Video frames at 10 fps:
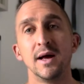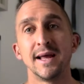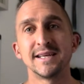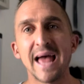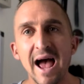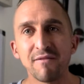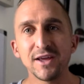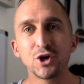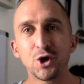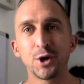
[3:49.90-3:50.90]
is
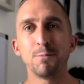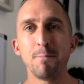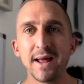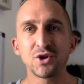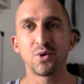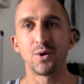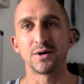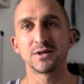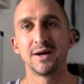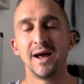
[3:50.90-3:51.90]
having good
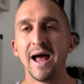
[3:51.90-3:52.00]
mentors.